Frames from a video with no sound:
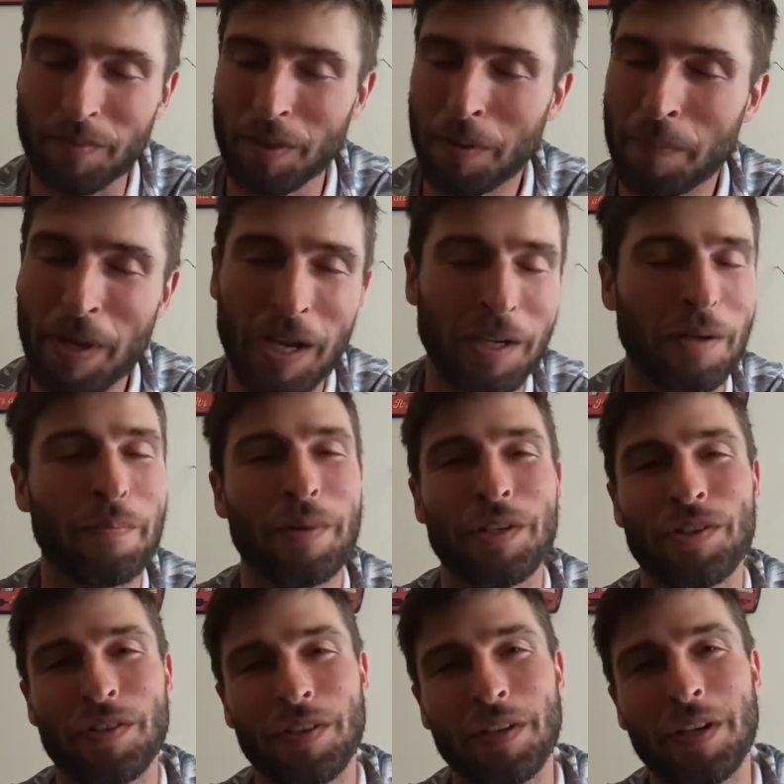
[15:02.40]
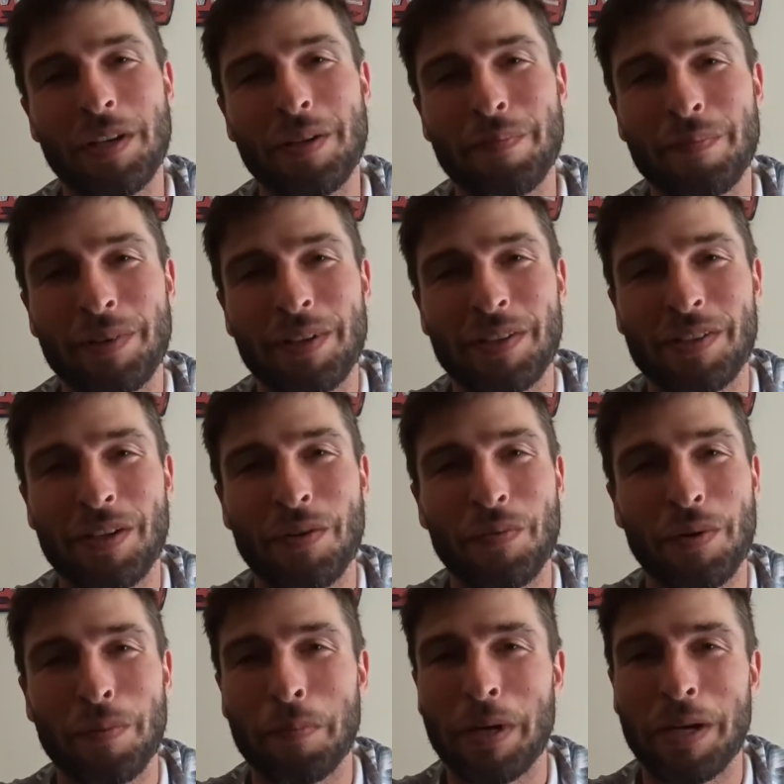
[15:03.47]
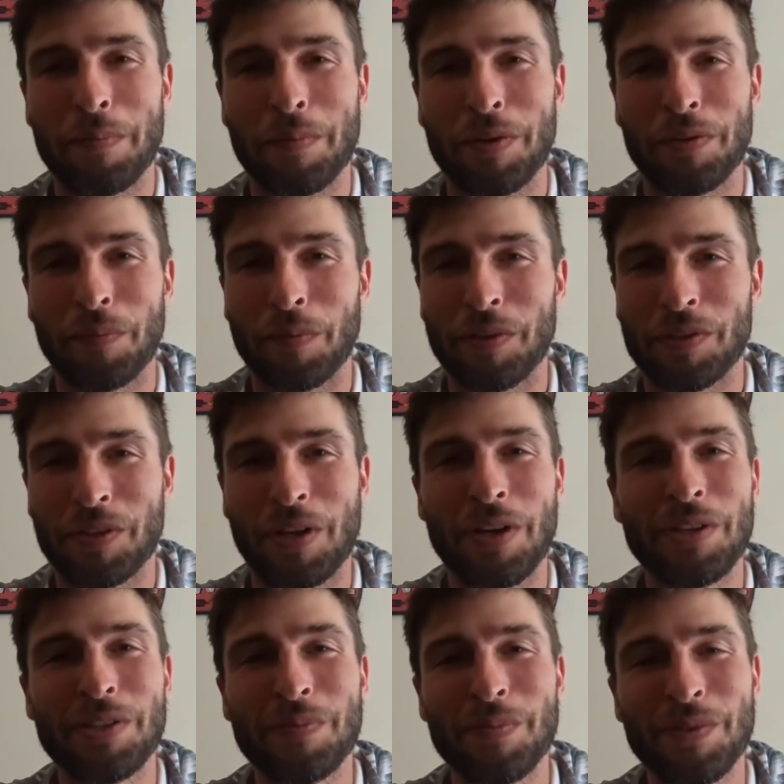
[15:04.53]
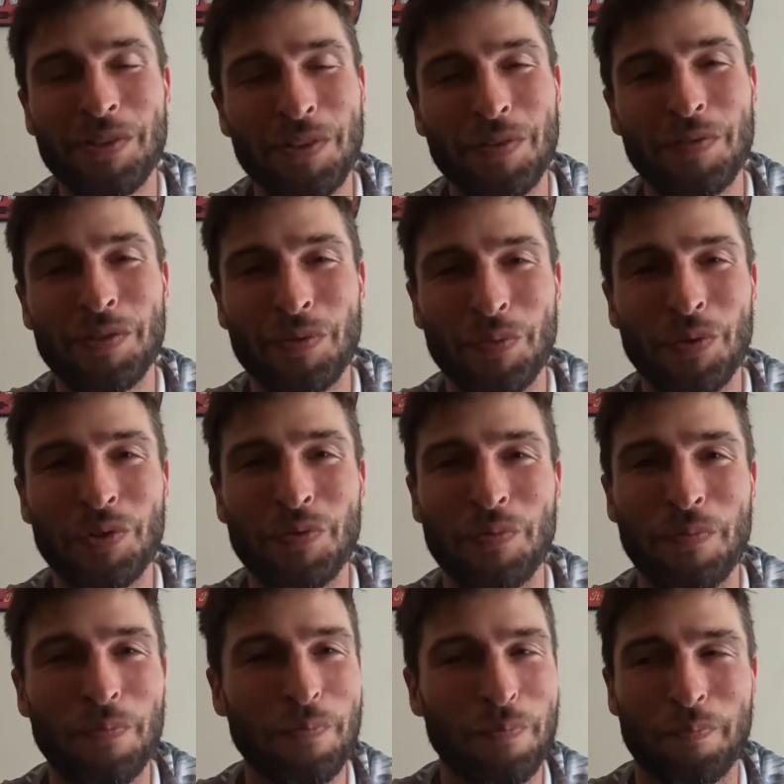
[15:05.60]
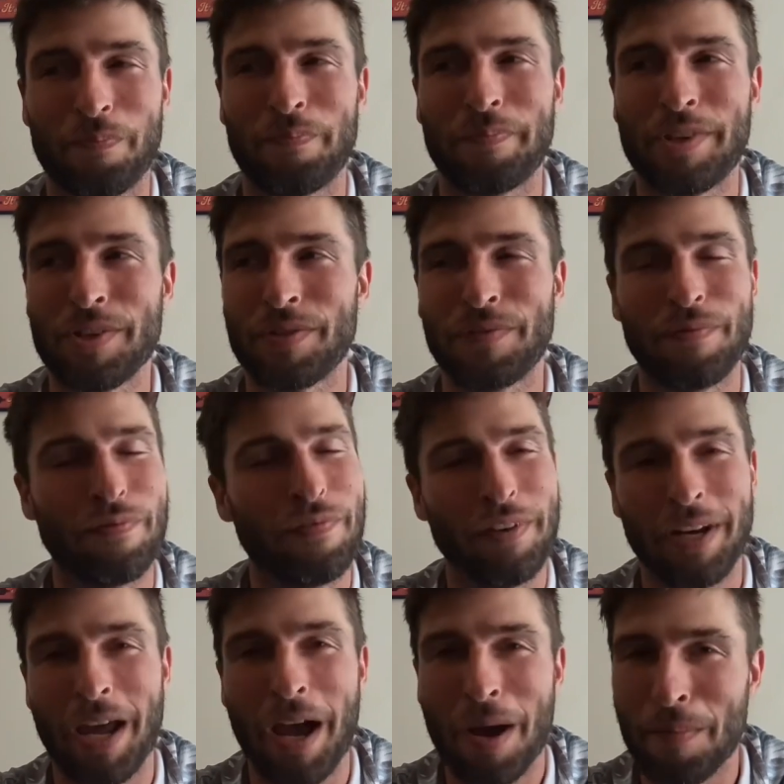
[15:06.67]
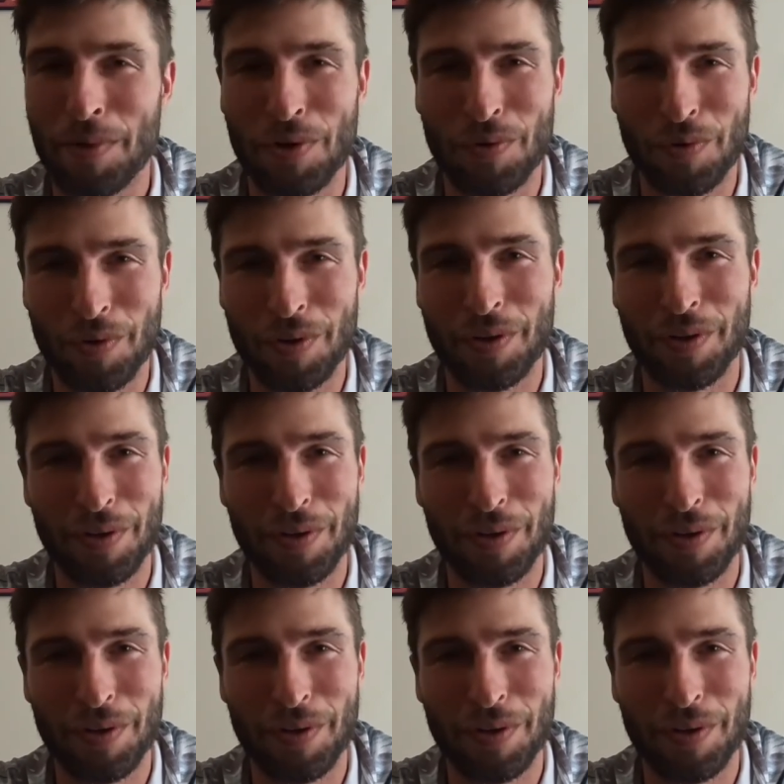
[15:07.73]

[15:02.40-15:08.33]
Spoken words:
I'm not going to mention the name because I don't want to badmouth them, because the customer service was just phenomenal.